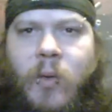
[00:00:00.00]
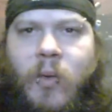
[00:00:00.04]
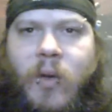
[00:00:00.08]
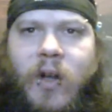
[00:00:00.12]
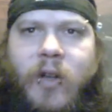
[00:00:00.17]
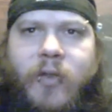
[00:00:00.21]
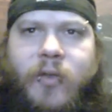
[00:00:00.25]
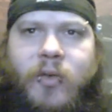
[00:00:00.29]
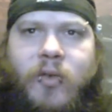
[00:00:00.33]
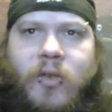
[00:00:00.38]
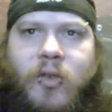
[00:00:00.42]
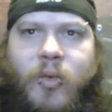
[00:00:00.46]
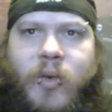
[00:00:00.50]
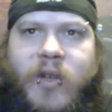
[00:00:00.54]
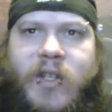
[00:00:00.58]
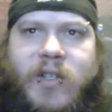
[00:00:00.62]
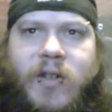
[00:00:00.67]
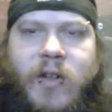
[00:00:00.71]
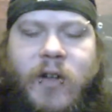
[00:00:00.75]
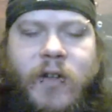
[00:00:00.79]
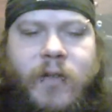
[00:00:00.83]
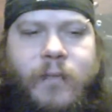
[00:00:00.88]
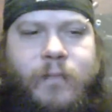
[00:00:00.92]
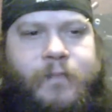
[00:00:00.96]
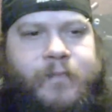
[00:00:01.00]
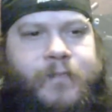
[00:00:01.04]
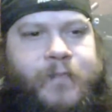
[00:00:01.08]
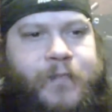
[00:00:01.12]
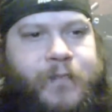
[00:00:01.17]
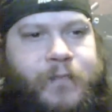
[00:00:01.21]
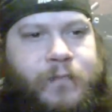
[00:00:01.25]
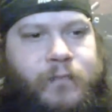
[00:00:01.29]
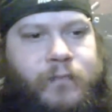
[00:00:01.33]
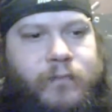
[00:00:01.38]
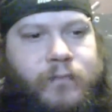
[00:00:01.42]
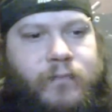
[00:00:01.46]
ran it through a Cuisinart,
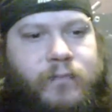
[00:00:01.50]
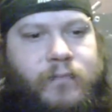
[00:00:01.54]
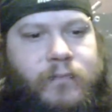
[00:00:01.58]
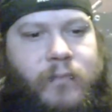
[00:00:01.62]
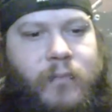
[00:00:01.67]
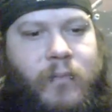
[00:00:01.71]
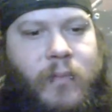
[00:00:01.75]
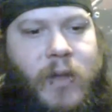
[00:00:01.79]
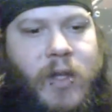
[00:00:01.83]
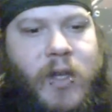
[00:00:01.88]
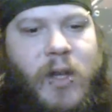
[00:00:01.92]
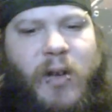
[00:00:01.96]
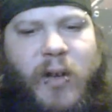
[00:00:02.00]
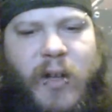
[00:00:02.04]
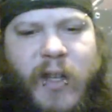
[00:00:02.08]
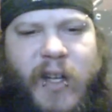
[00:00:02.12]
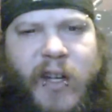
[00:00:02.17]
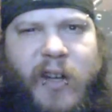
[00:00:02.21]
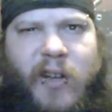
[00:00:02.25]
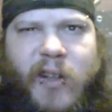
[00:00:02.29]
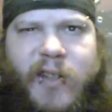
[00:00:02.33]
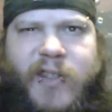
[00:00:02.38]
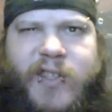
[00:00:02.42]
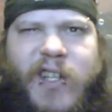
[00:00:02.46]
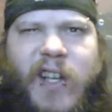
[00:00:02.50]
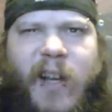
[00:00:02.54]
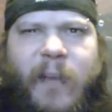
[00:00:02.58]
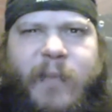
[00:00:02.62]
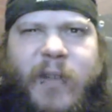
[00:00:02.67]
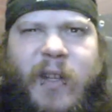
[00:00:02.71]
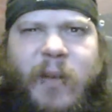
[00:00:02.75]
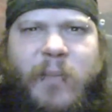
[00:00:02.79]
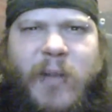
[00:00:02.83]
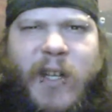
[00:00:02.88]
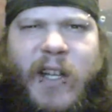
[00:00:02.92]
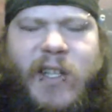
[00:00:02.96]
get it all
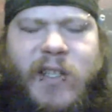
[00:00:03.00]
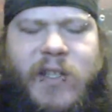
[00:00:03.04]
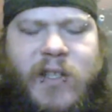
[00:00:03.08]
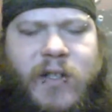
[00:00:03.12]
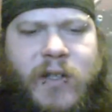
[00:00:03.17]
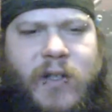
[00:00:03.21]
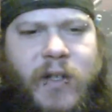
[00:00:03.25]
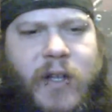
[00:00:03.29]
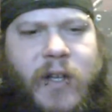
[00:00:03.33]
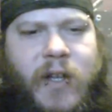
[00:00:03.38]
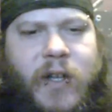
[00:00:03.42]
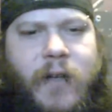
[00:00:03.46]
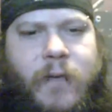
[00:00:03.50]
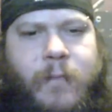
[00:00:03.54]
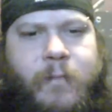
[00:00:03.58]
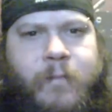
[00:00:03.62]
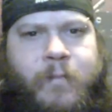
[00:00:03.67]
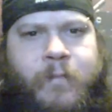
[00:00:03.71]
chopped up nice, and